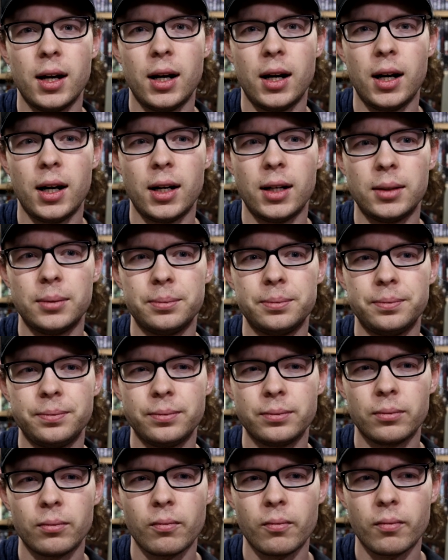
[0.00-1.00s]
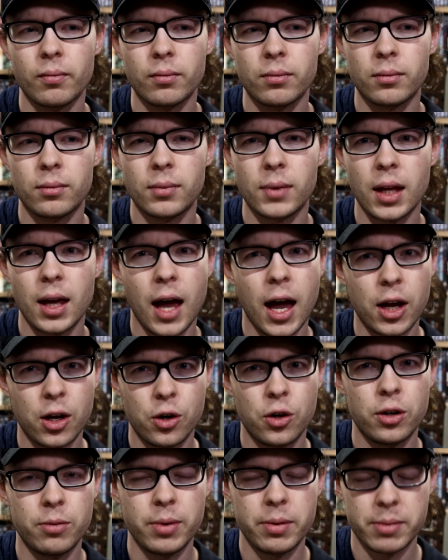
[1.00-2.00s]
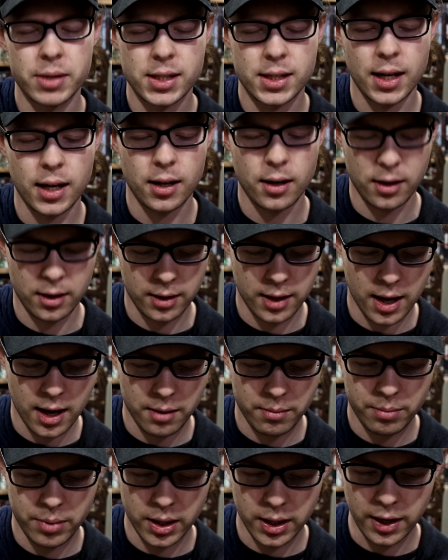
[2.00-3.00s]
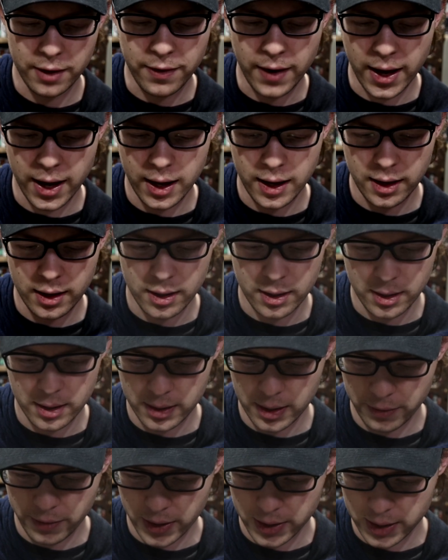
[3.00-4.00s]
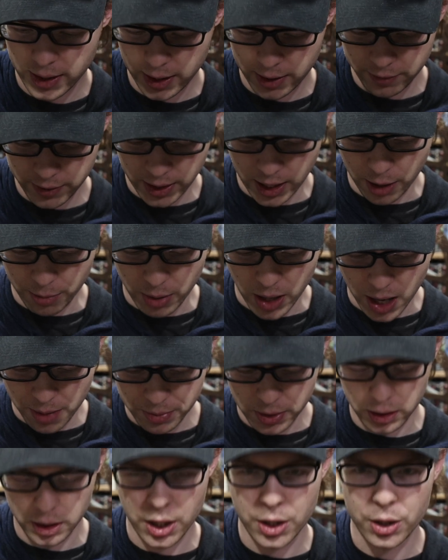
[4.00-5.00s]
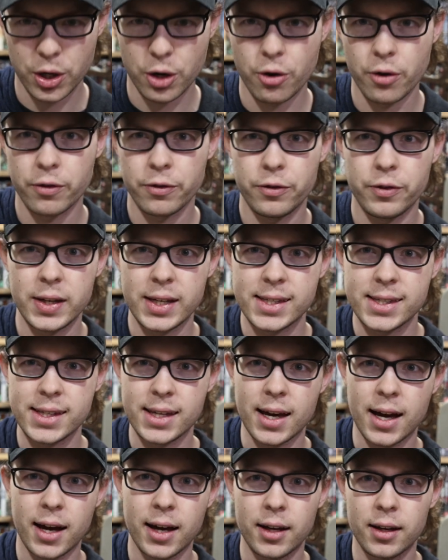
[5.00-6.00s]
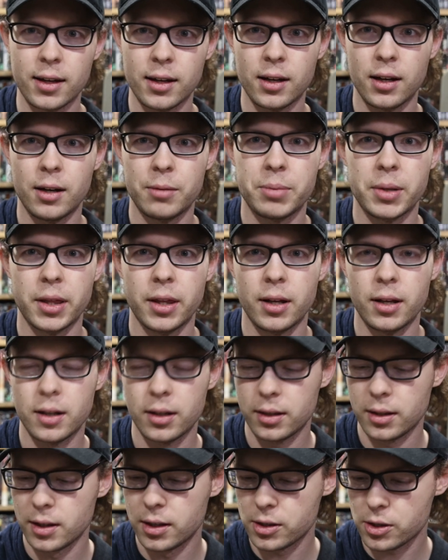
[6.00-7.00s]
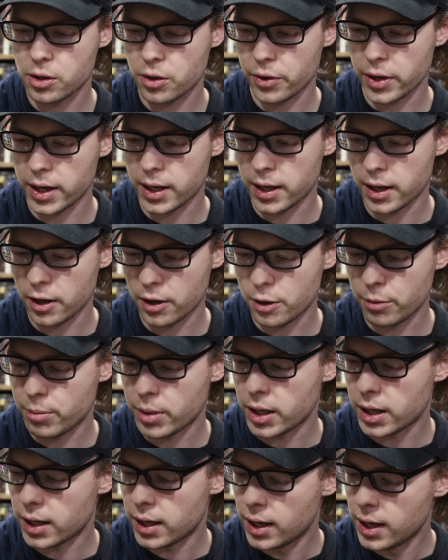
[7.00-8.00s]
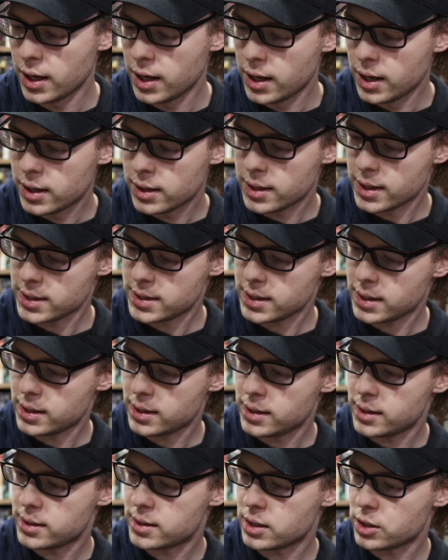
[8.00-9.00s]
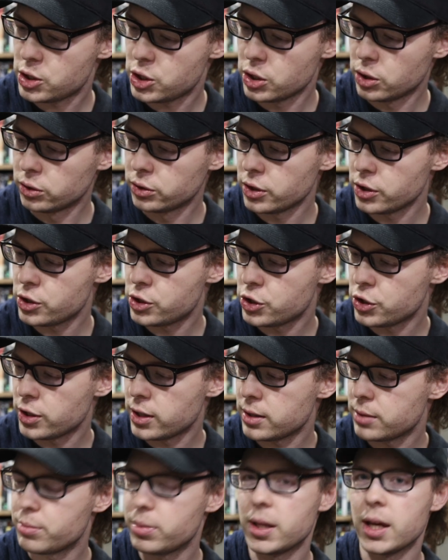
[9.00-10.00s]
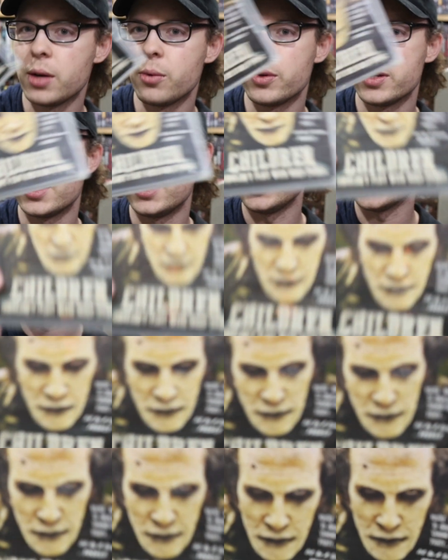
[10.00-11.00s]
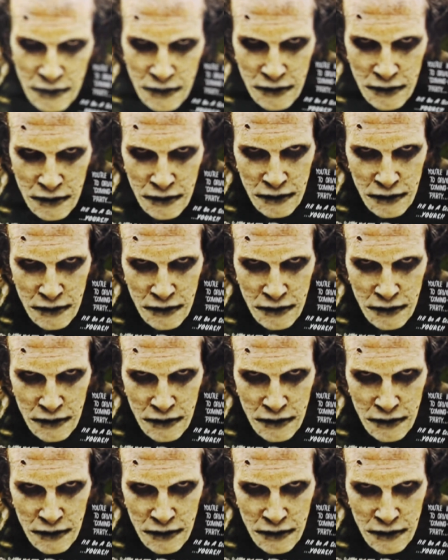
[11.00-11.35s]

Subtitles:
I could be mistaken on that, but if I think of it, I'll pop the logo of VCI up on the screen here. But this is Children Shouldn't Play with Dead Things.